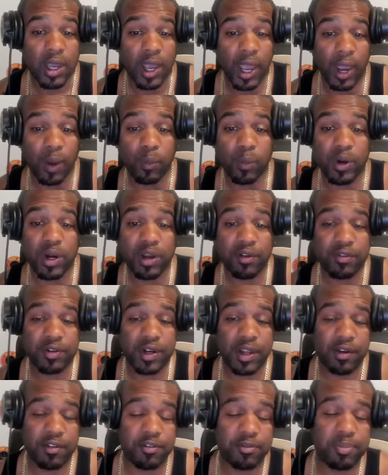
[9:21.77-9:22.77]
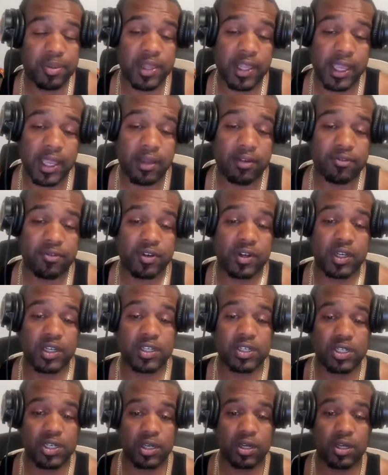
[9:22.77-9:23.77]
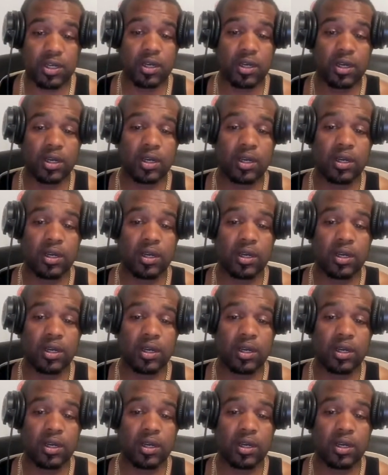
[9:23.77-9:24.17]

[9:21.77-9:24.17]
and whatever they've planned for this year